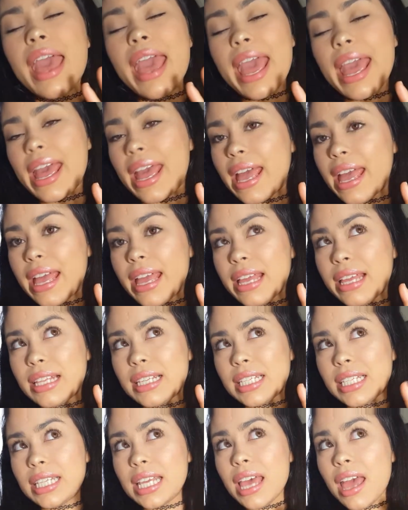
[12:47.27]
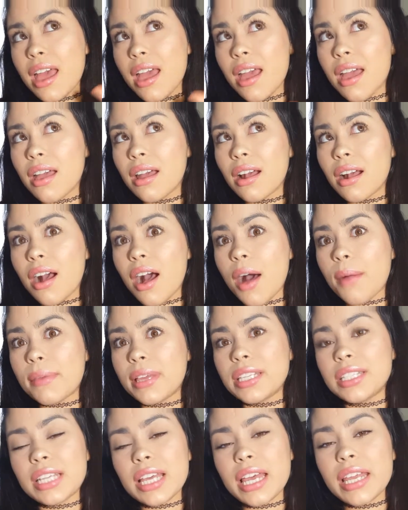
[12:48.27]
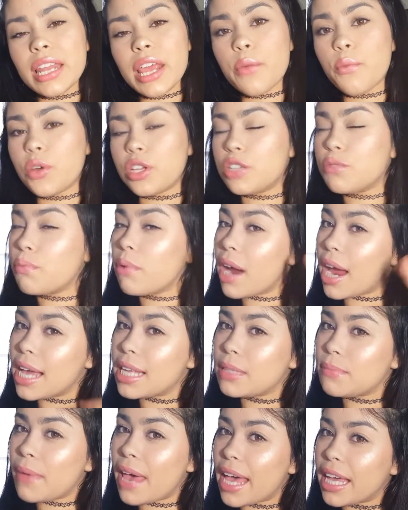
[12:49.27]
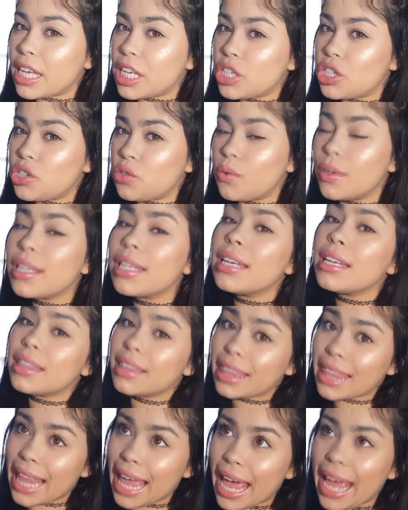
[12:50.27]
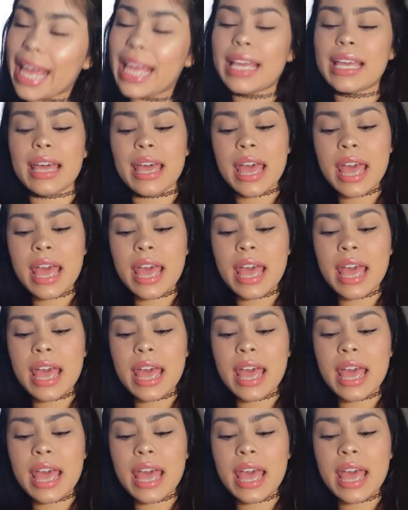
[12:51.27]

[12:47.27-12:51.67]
and comment done and which prize package you would like.